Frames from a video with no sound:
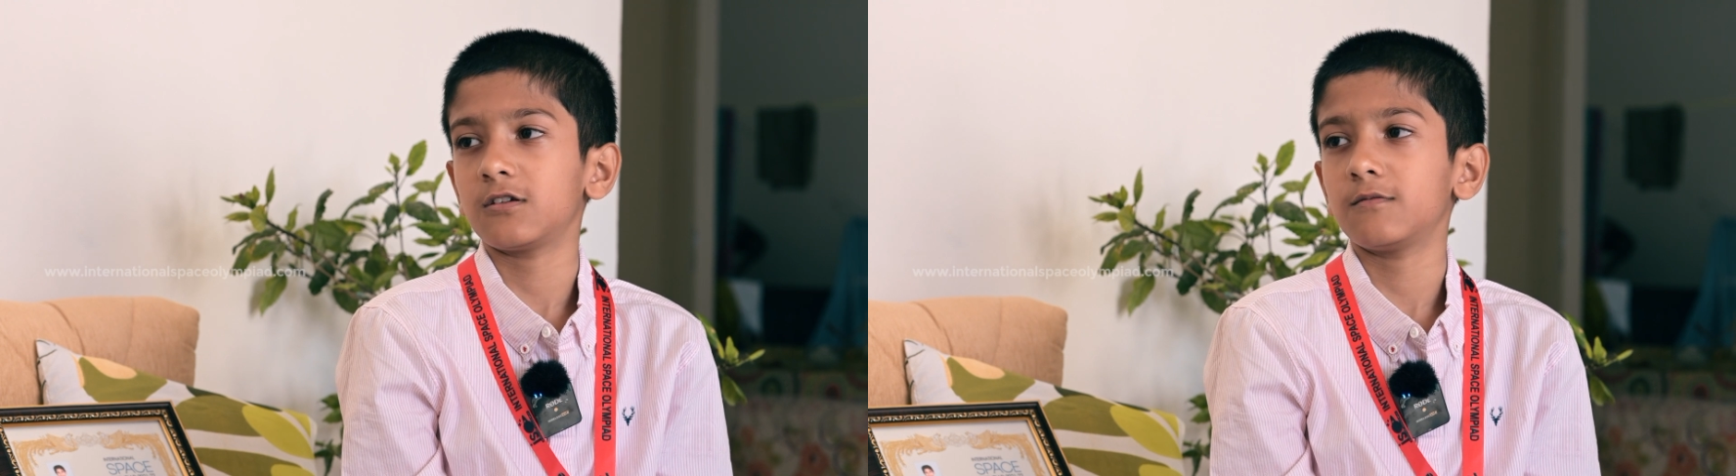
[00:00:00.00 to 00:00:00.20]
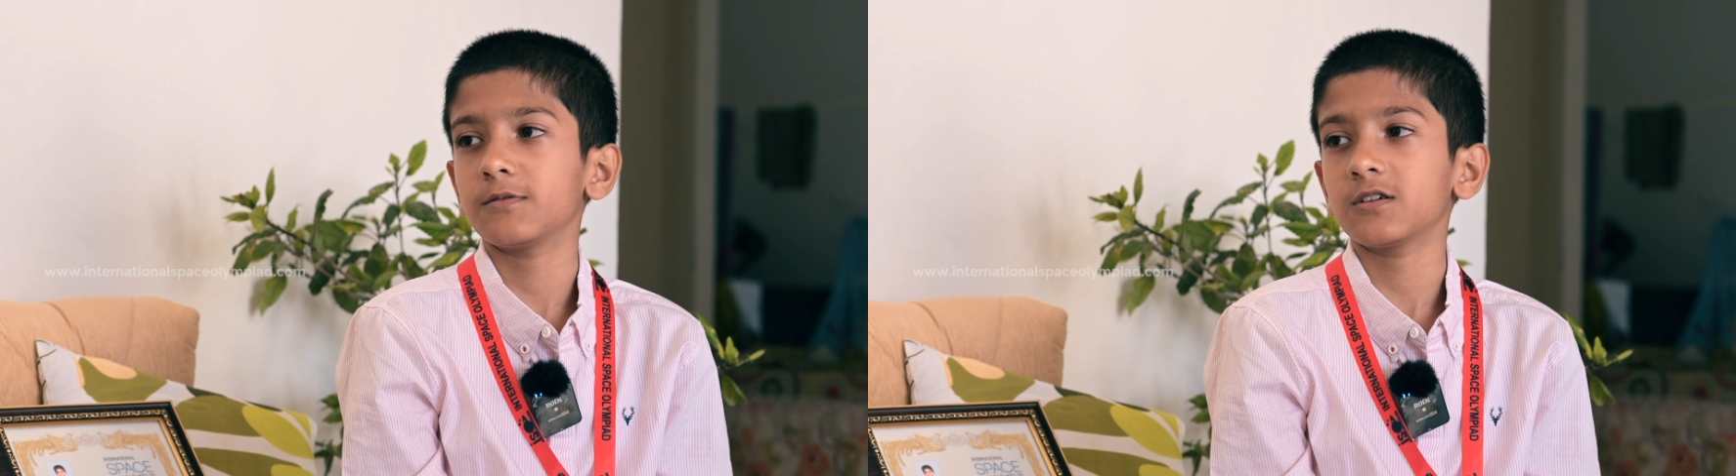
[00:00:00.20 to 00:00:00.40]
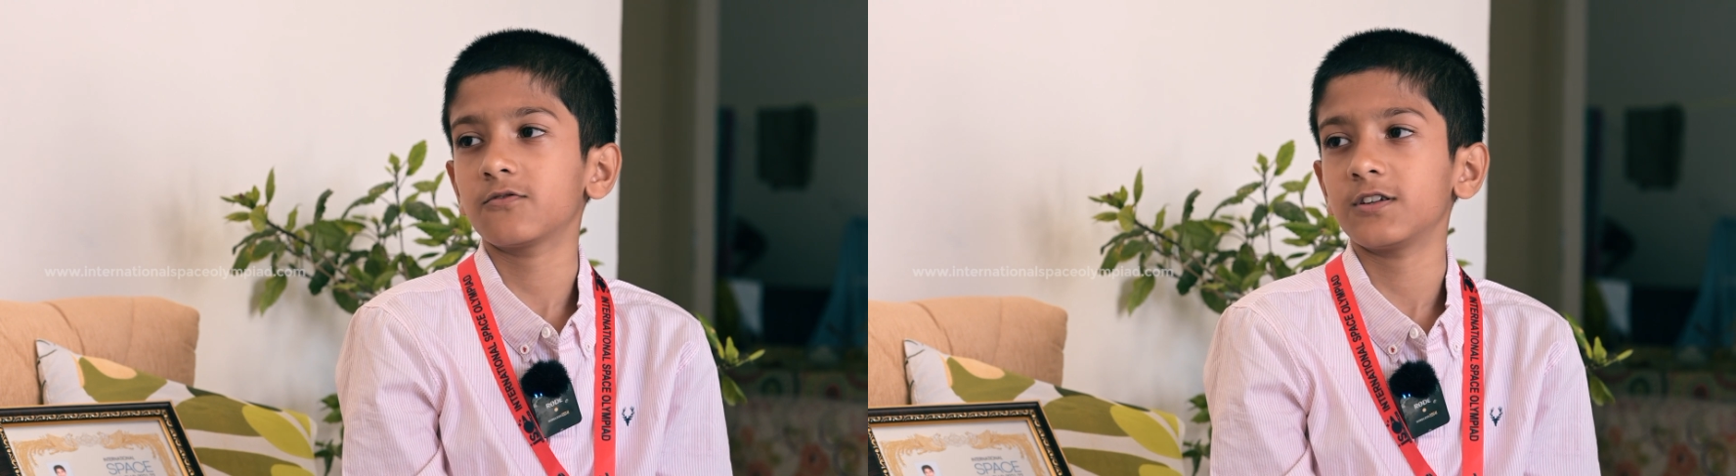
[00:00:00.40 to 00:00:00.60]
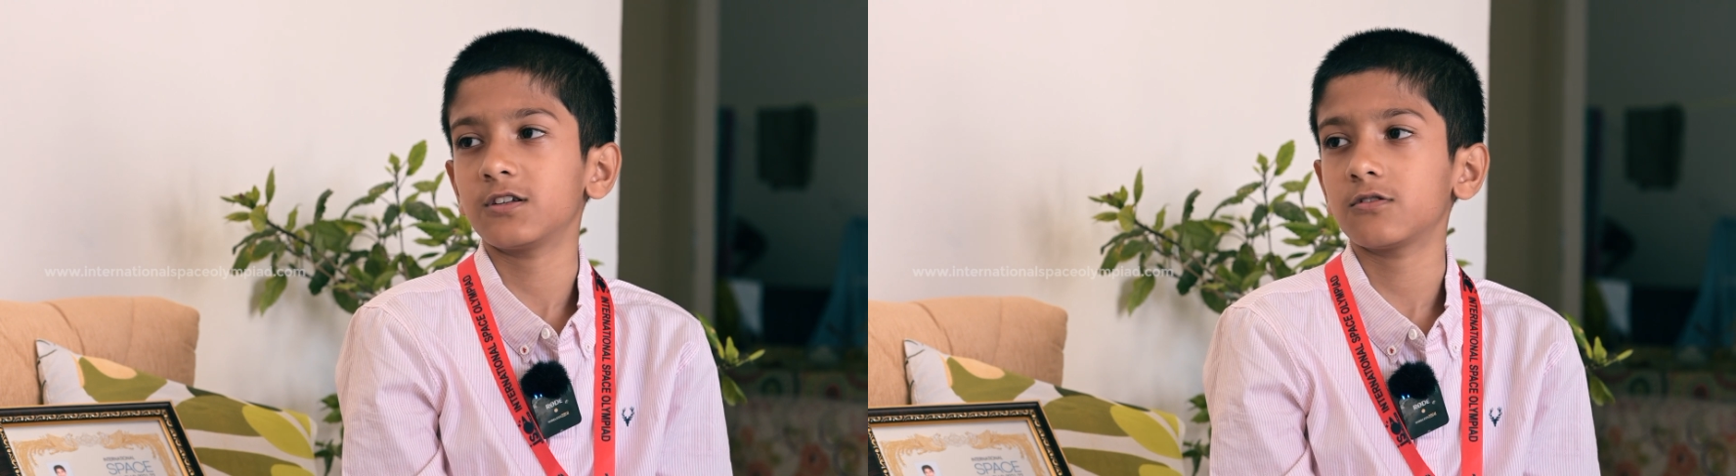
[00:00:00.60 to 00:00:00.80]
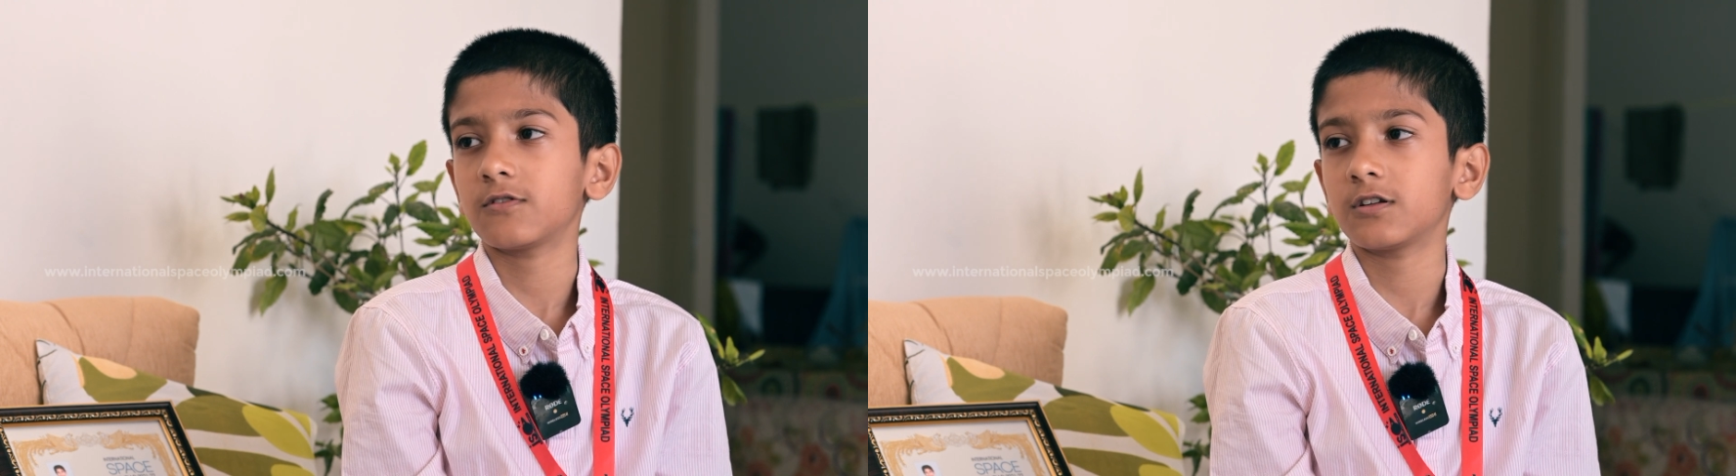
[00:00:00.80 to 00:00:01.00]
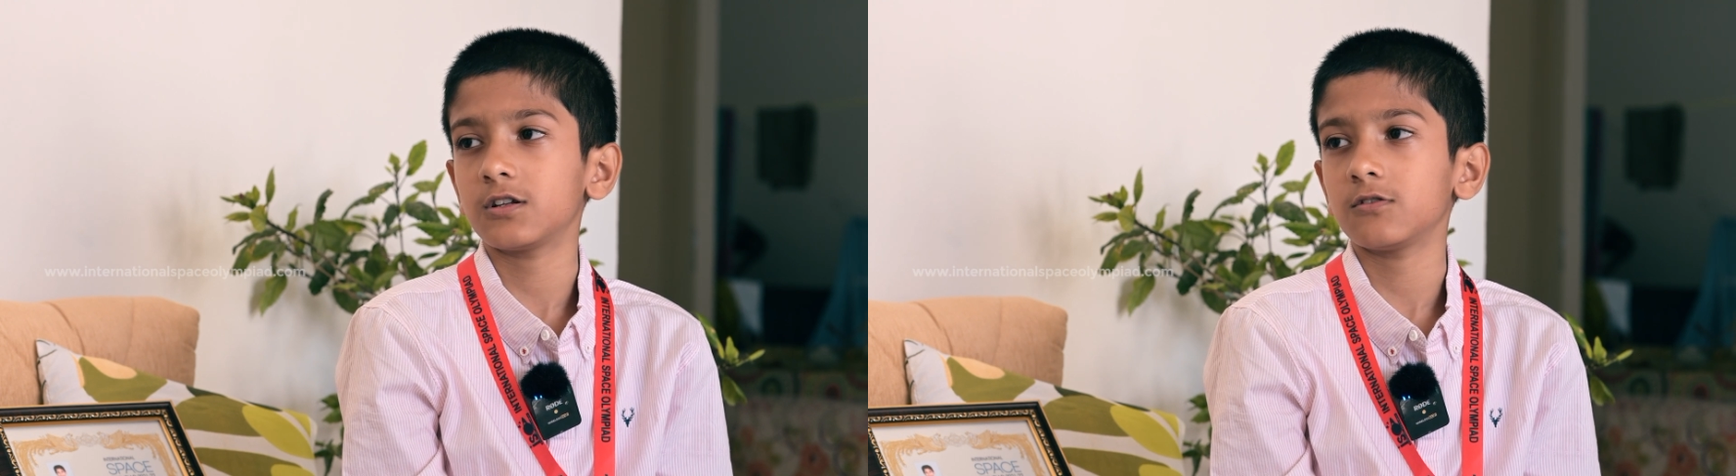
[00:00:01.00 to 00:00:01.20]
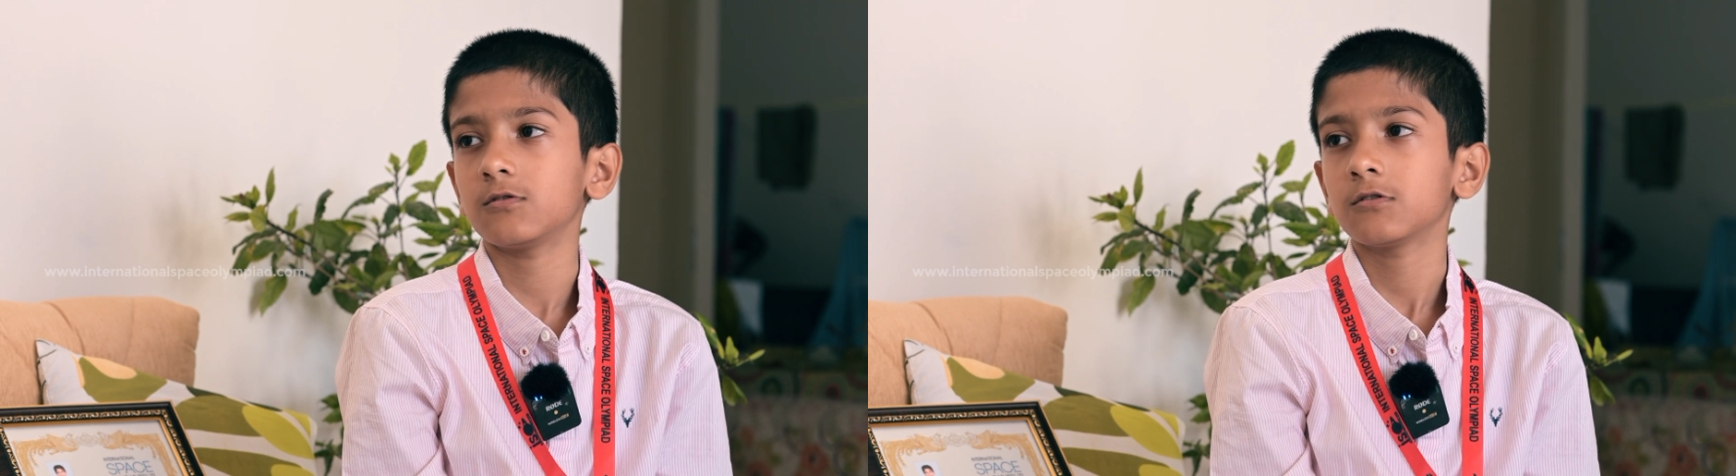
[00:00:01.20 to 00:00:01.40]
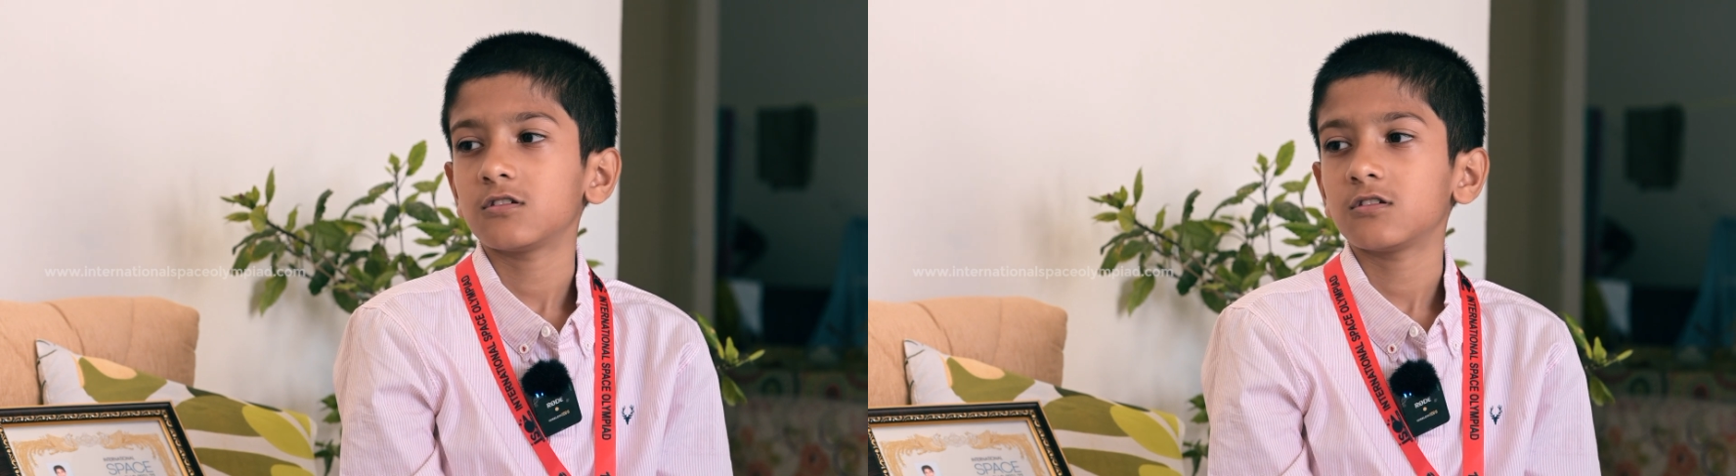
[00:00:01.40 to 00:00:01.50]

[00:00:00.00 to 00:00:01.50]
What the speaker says: Olympiad 2022.